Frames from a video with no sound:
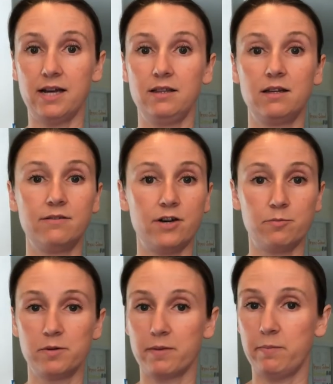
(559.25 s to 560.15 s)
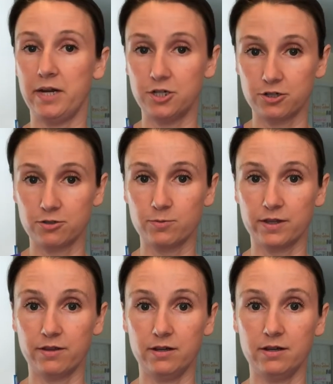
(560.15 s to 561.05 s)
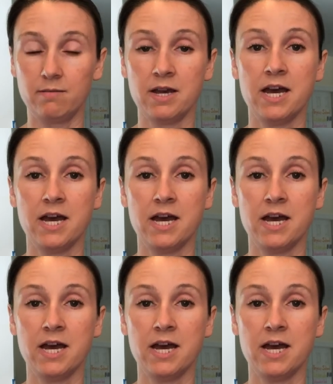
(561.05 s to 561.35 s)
I love helping my patients with it.